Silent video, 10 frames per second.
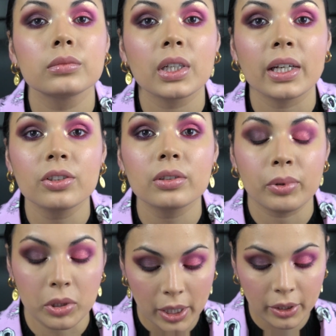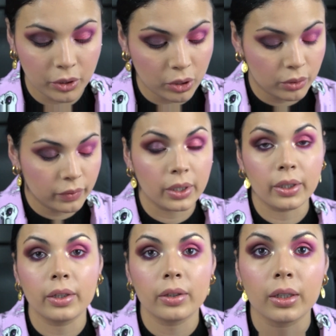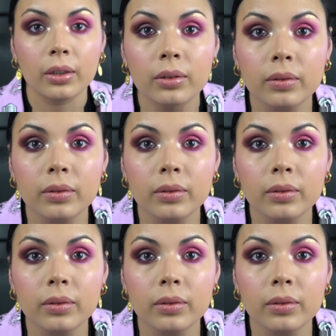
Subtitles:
Did I just block the whole fucking thing?